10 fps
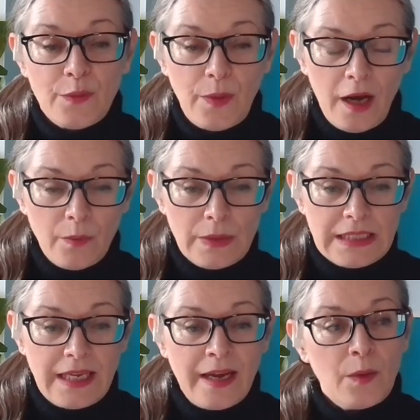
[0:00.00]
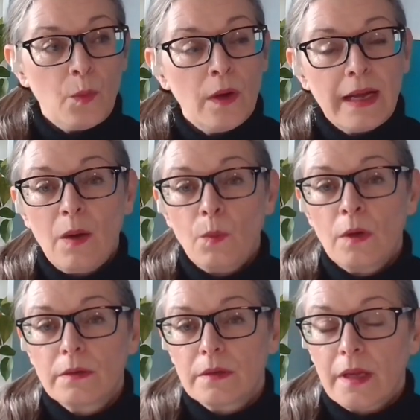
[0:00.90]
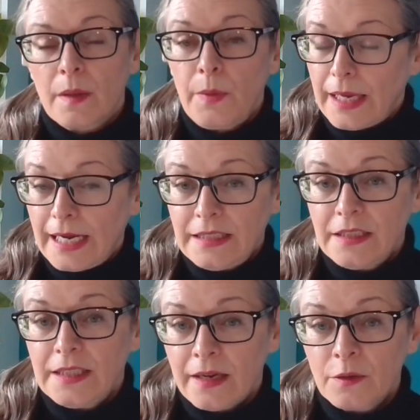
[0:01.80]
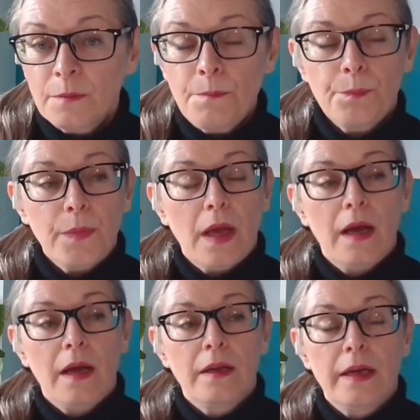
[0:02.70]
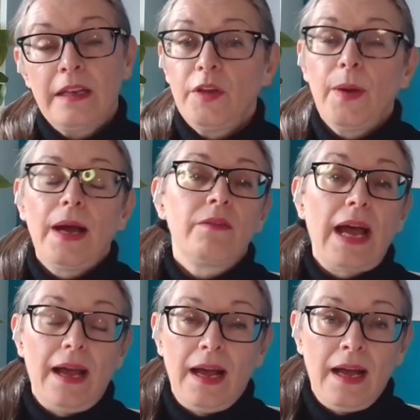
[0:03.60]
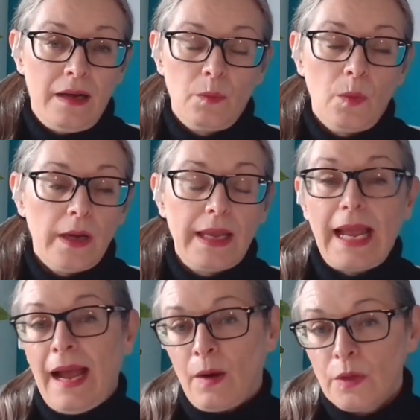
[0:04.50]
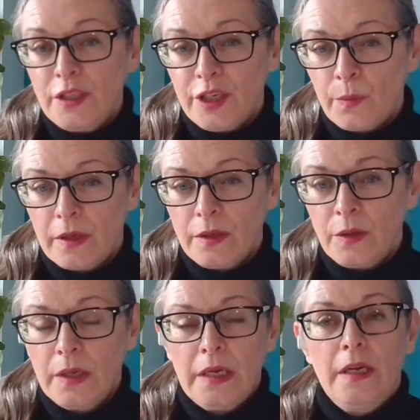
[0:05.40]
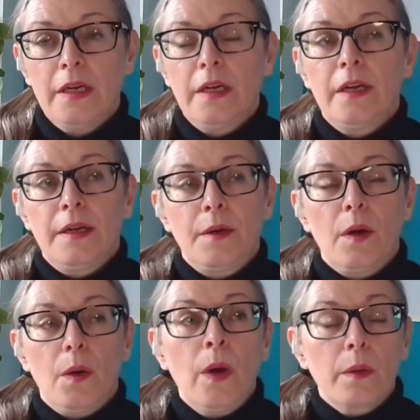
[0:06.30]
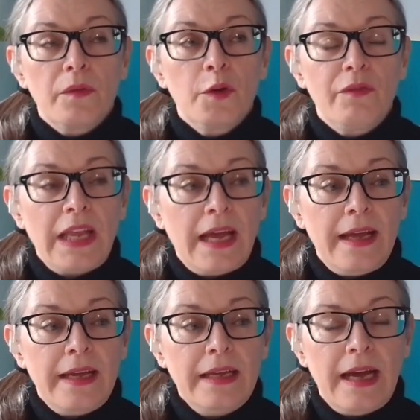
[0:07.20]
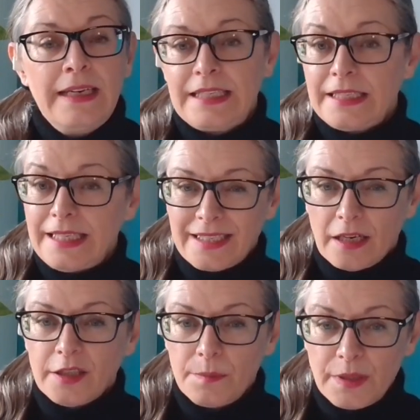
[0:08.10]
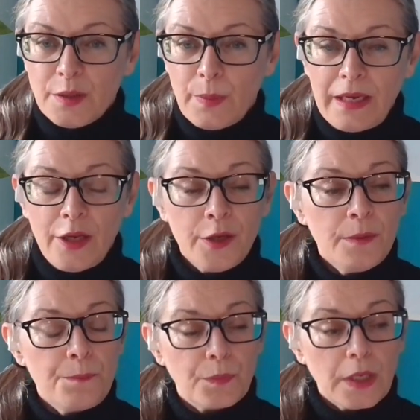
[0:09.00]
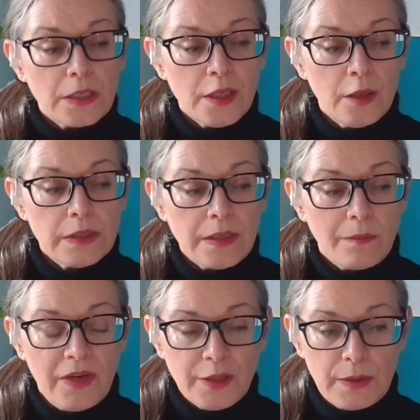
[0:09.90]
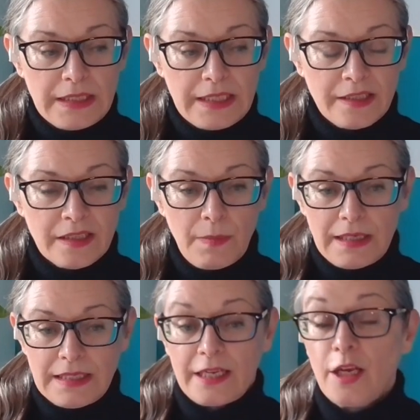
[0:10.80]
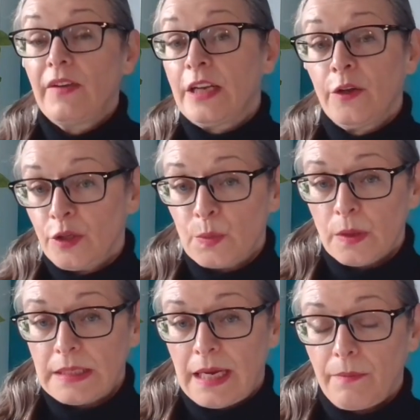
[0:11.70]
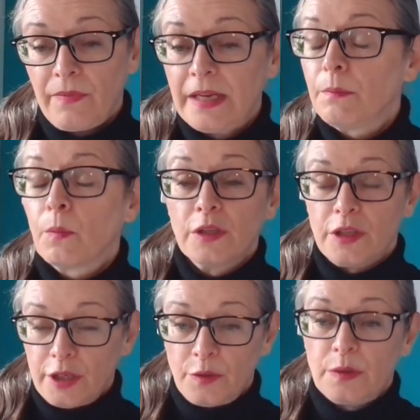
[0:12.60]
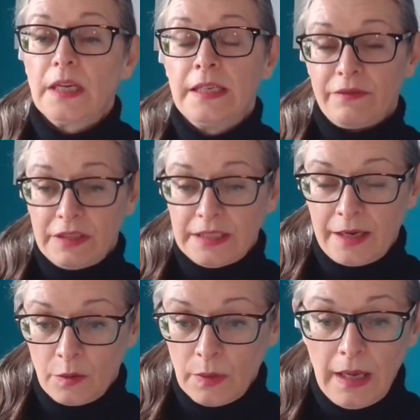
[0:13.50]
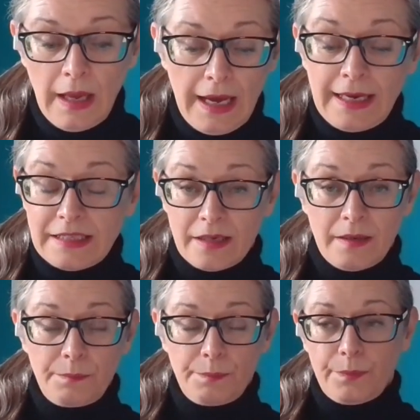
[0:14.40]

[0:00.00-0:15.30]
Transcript: So I would say work out what communication channel, and if you have working hours that you want to work with your VA, and it's a discussion between you. So some virtual assistants might say, no, they don't use WhatsApp. They want to use a different channel. And that's